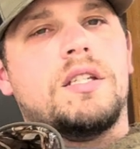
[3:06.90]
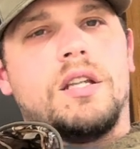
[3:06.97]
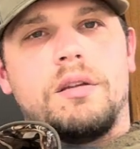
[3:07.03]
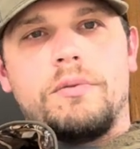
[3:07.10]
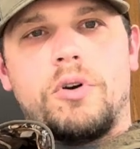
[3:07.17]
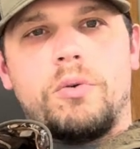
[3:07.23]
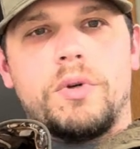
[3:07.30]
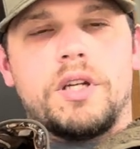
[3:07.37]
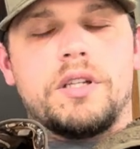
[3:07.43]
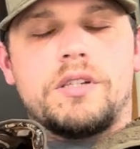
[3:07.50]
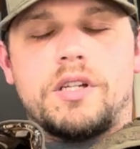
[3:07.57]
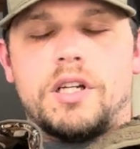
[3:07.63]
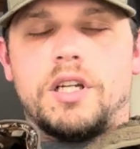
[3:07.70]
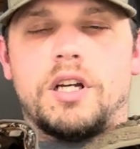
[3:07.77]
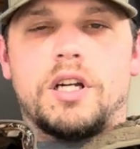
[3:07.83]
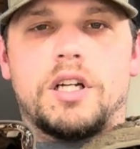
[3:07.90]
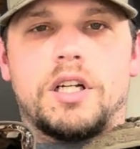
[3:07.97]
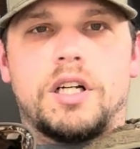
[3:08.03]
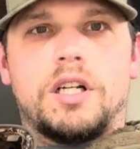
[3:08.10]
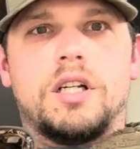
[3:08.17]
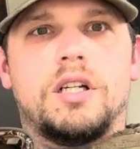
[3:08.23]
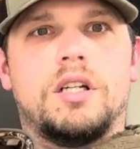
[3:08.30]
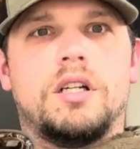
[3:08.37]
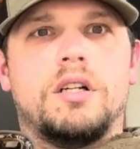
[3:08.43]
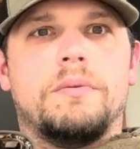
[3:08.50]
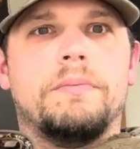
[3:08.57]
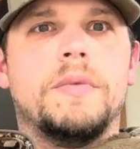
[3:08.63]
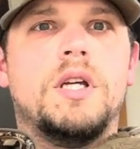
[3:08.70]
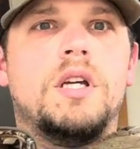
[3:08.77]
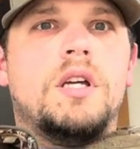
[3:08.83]
at the moment because they're younger.
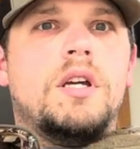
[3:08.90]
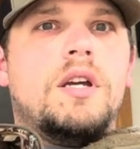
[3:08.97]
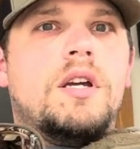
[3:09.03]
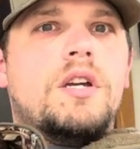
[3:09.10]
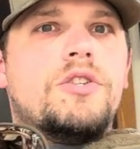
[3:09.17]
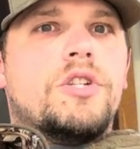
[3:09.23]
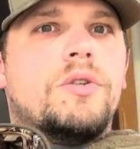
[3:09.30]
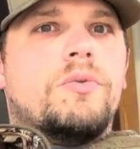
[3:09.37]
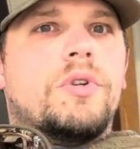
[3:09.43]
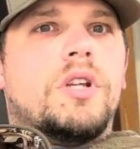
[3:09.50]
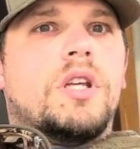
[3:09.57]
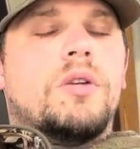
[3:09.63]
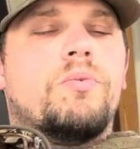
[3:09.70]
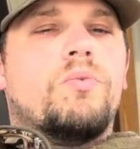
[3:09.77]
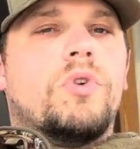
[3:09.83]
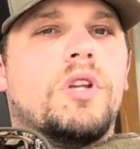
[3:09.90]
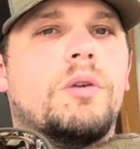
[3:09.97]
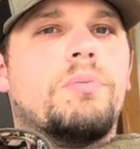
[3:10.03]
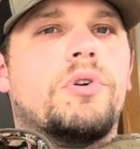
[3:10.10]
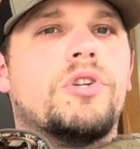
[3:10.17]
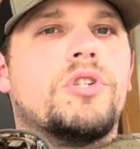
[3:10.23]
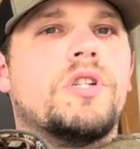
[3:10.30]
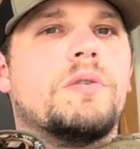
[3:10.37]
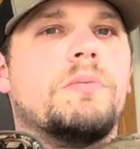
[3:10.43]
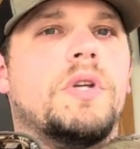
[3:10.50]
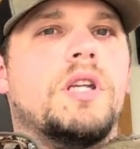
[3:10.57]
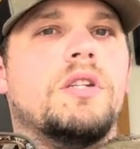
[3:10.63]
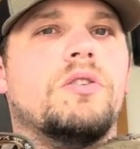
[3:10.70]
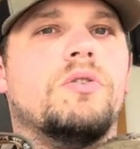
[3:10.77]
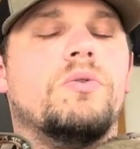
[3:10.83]
She really pushes
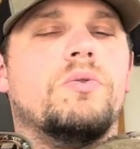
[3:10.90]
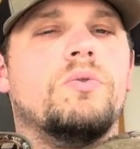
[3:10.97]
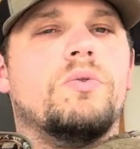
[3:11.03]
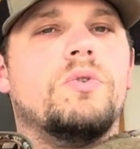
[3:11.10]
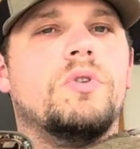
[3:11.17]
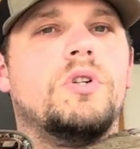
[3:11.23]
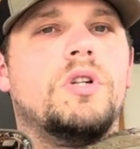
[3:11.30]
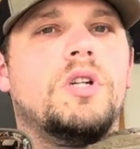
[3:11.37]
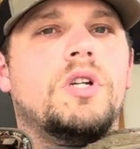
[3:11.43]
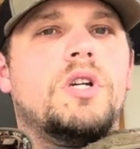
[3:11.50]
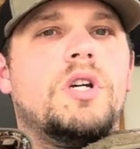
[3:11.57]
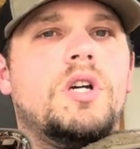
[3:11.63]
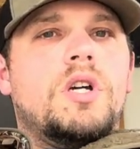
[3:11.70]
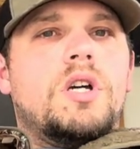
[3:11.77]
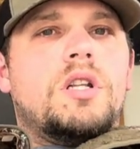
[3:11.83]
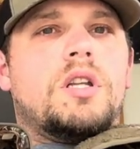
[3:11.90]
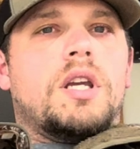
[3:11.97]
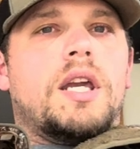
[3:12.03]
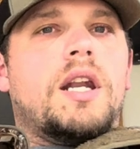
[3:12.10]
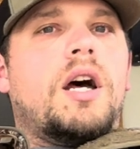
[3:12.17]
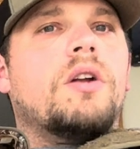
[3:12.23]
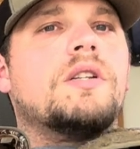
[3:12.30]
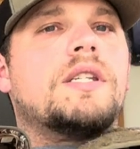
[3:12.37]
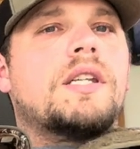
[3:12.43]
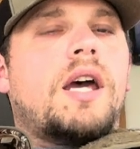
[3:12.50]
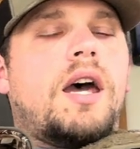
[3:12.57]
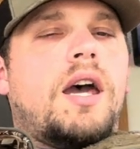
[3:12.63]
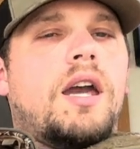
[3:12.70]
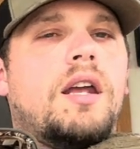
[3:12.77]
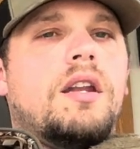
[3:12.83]
me to get
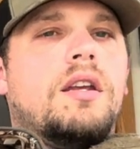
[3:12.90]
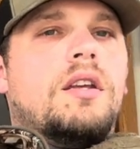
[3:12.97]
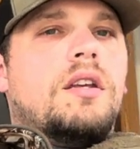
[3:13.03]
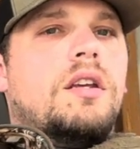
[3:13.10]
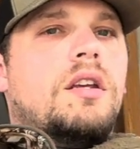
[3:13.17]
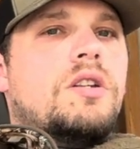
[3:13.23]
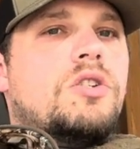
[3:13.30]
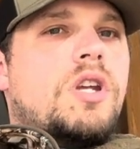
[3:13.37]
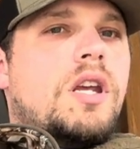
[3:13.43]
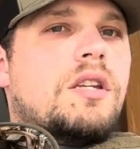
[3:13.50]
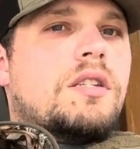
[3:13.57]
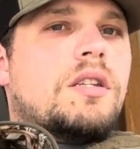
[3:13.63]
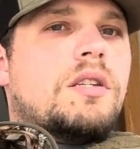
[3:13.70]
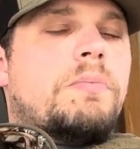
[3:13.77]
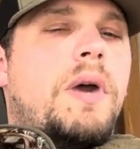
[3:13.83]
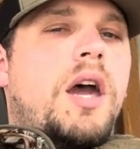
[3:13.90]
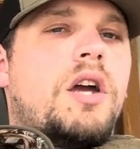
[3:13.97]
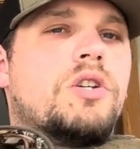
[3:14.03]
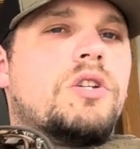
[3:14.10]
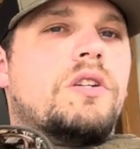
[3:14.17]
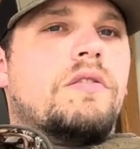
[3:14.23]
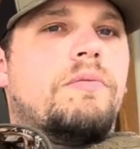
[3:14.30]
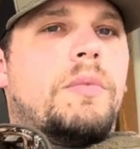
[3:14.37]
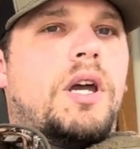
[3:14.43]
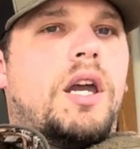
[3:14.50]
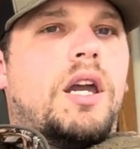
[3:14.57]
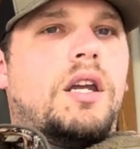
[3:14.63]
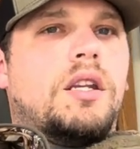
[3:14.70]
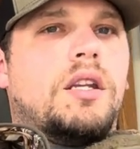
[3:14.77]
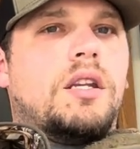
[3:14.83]
outside, chase this passion of
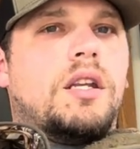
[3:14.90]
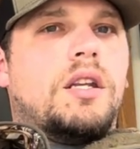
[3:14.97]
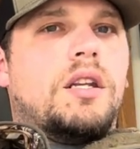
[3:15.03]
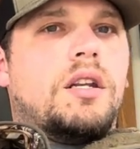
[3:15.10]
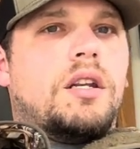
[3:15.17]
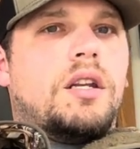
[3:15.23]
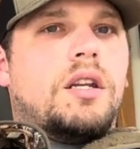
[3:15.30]
mine, and